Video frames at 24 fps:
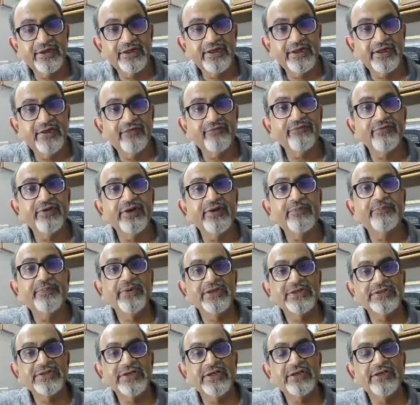If a
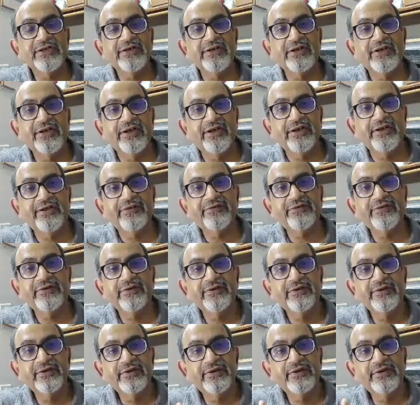patient is,
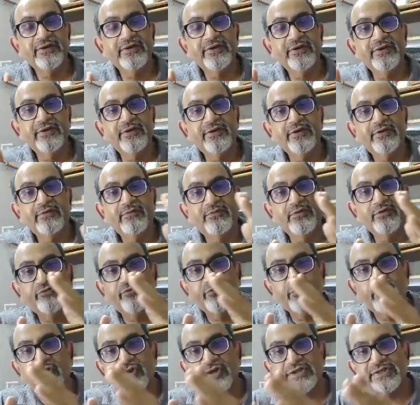
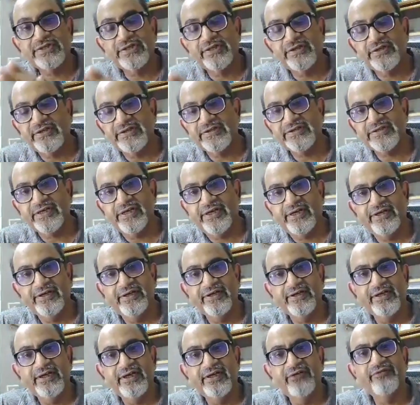before CT scan,
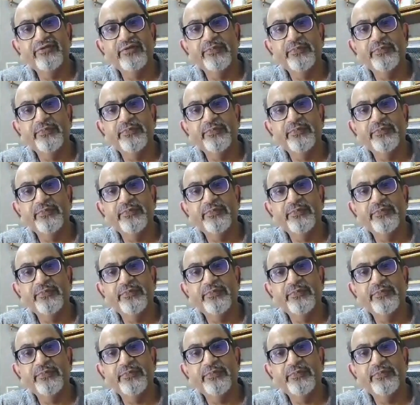if a